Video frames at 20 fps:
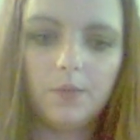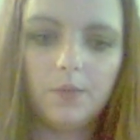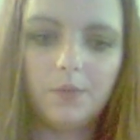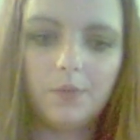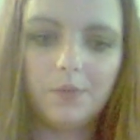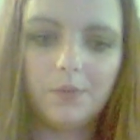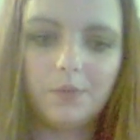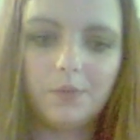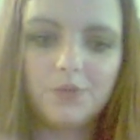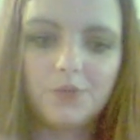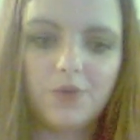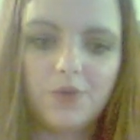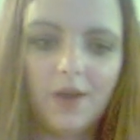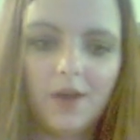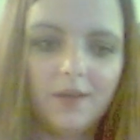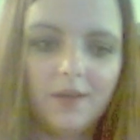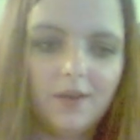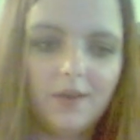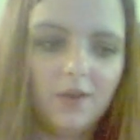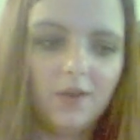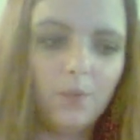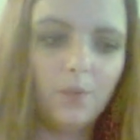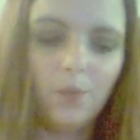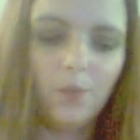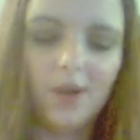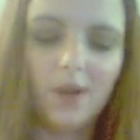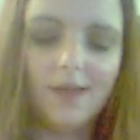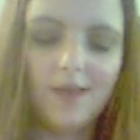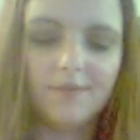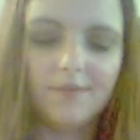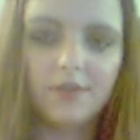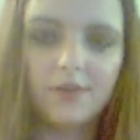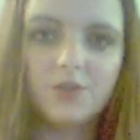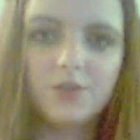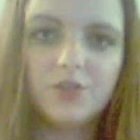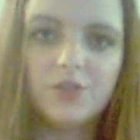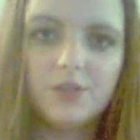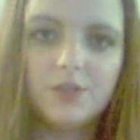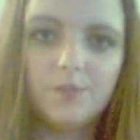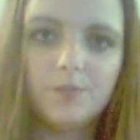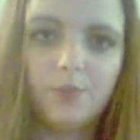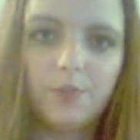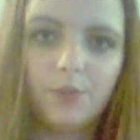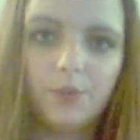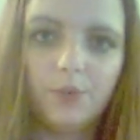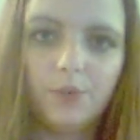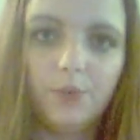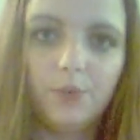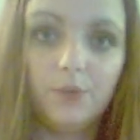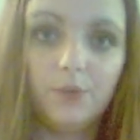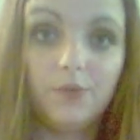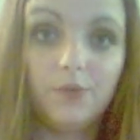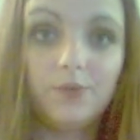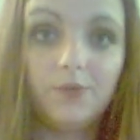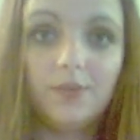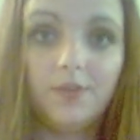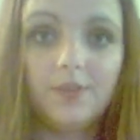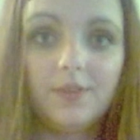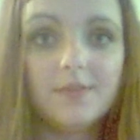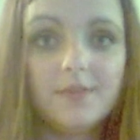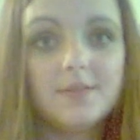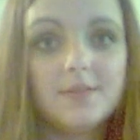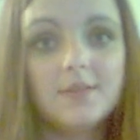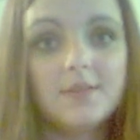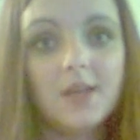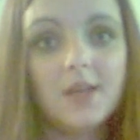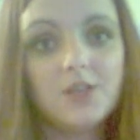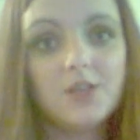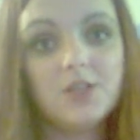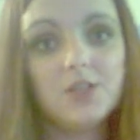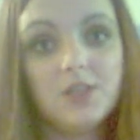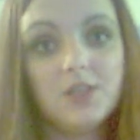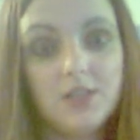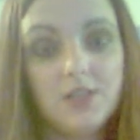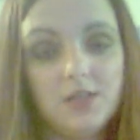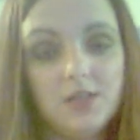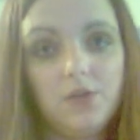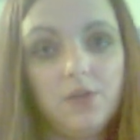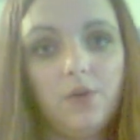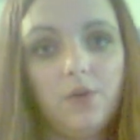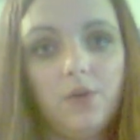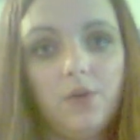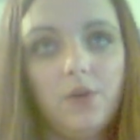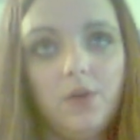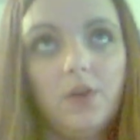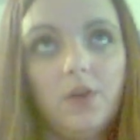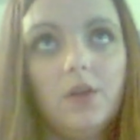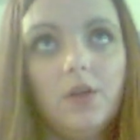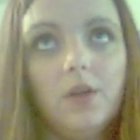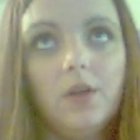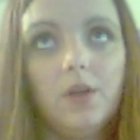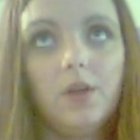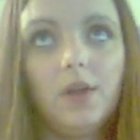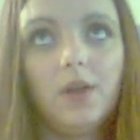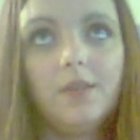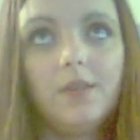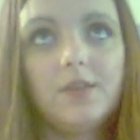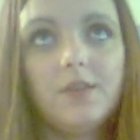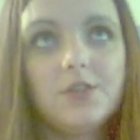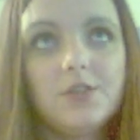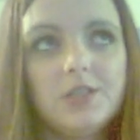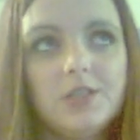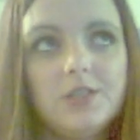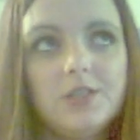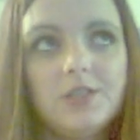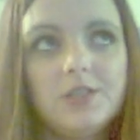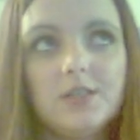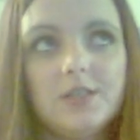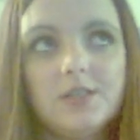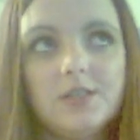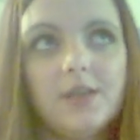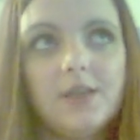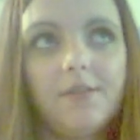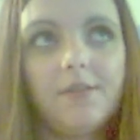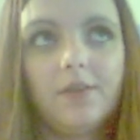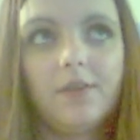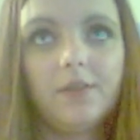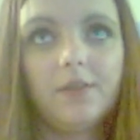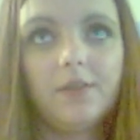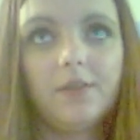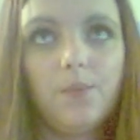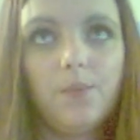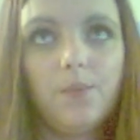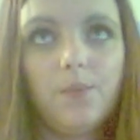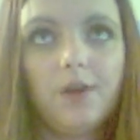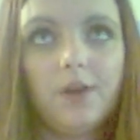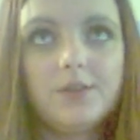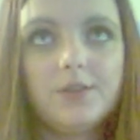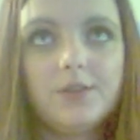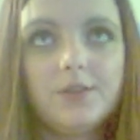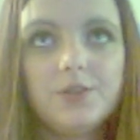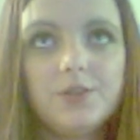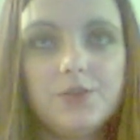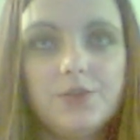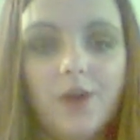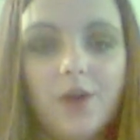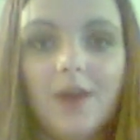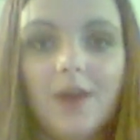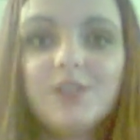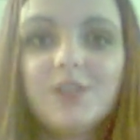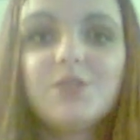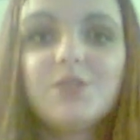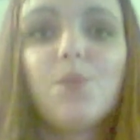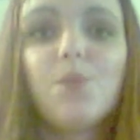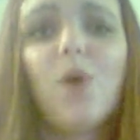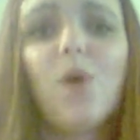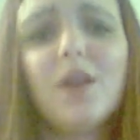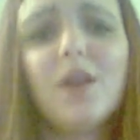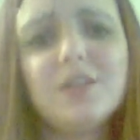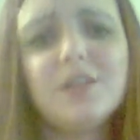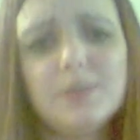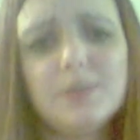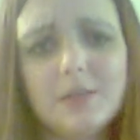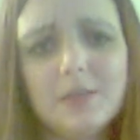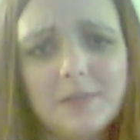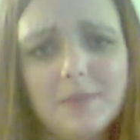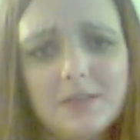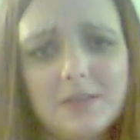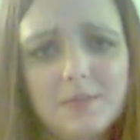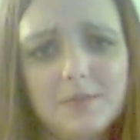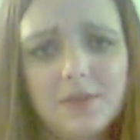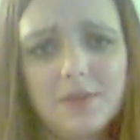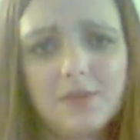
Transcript: through trial and error and whatever, she proved that she did, I think she did definitely want to try. She wanted to be the best mother